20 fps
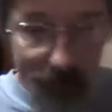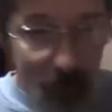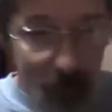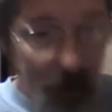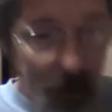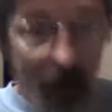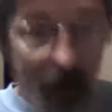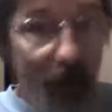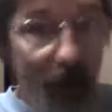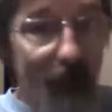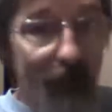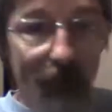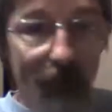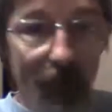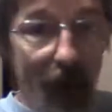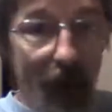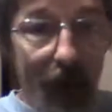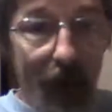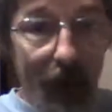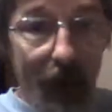Plant it and
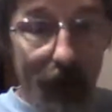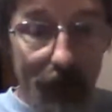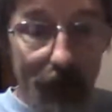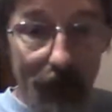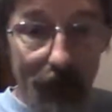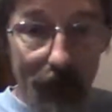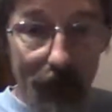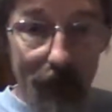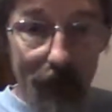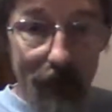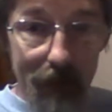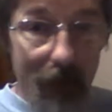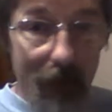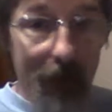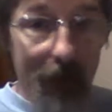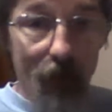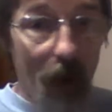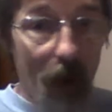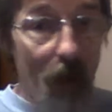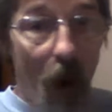forget it. Let
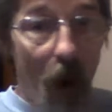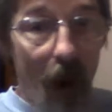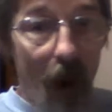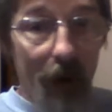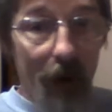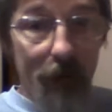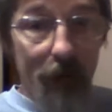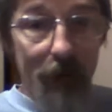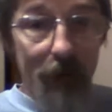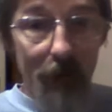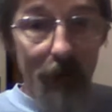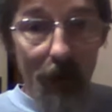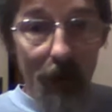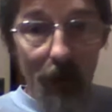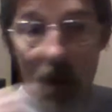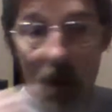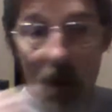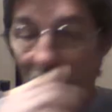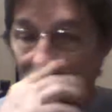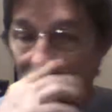it run wild.
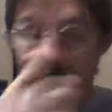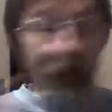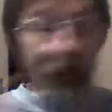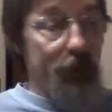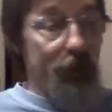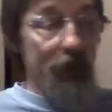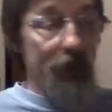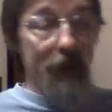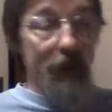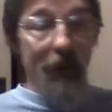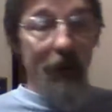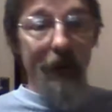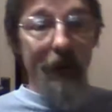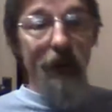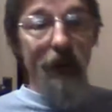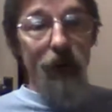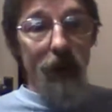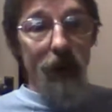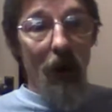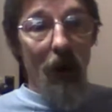All it's going to do is
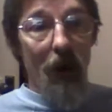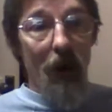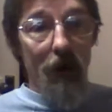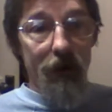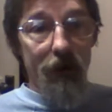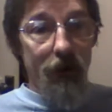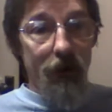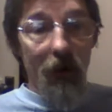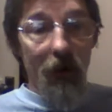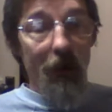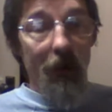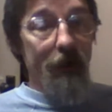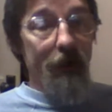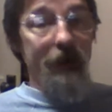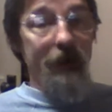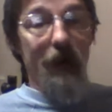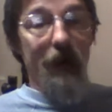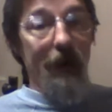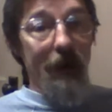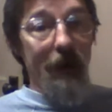clean your
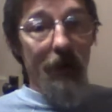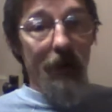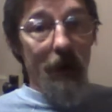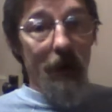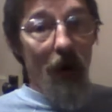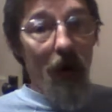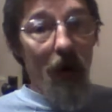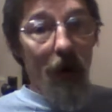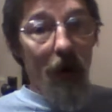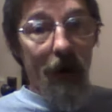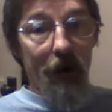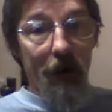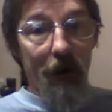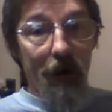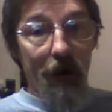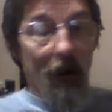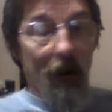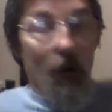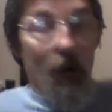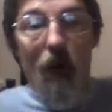soils and clean your yard.
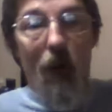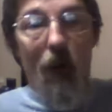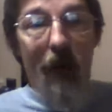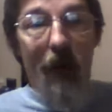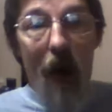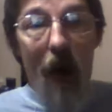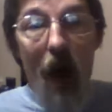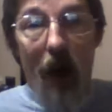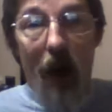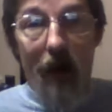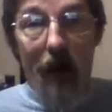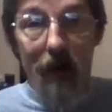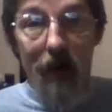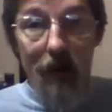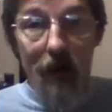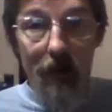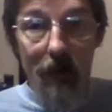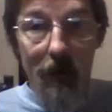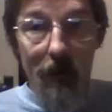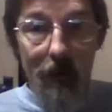Why not?
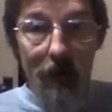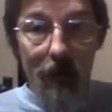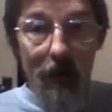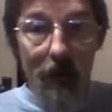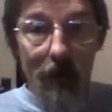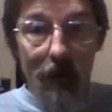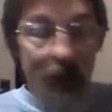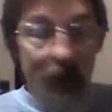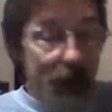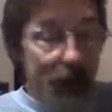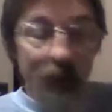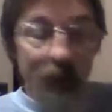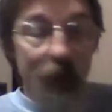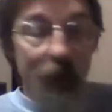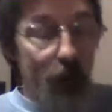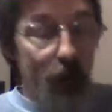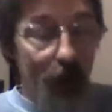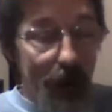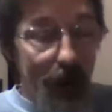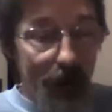It doesn't
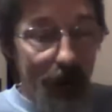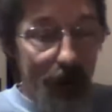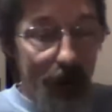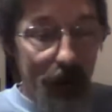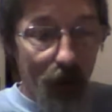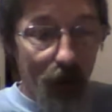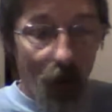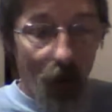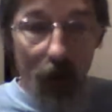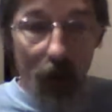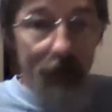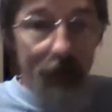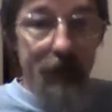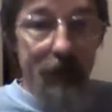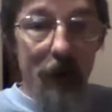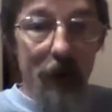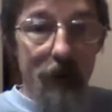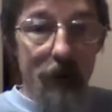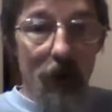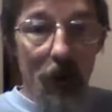do anything to the worms. It
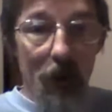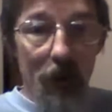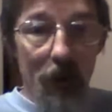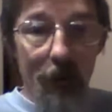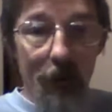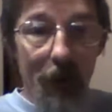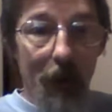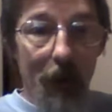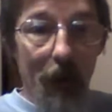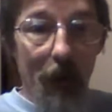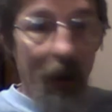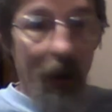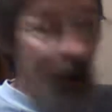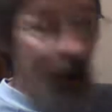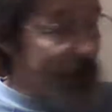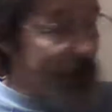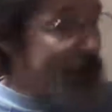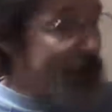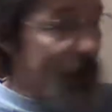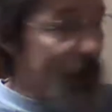doesn't hurt them.
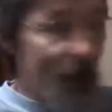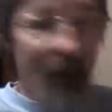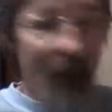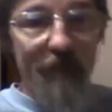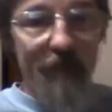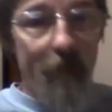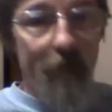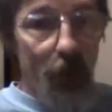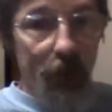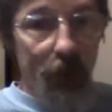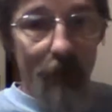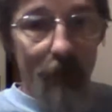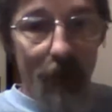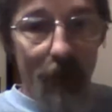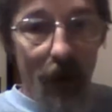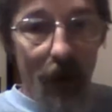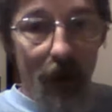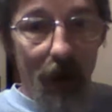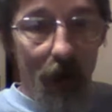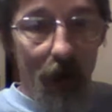Every time I've pulled up
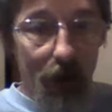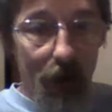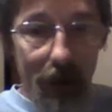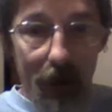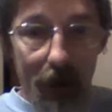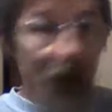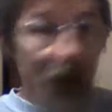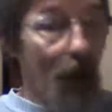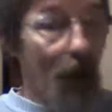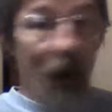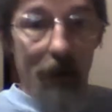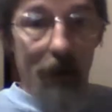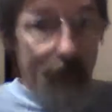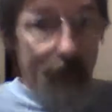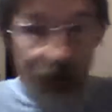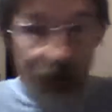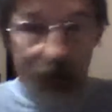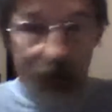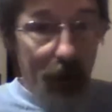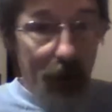my garlic,
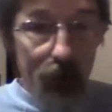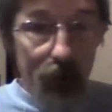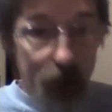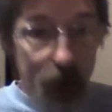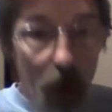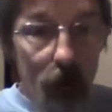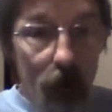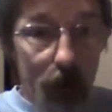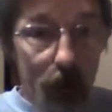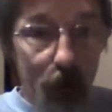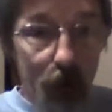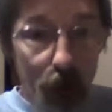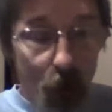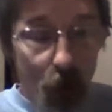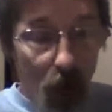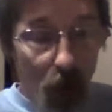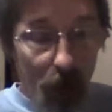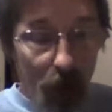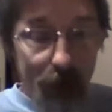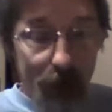they're loaded with
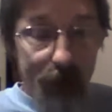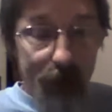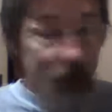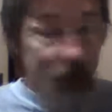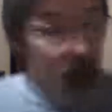worms.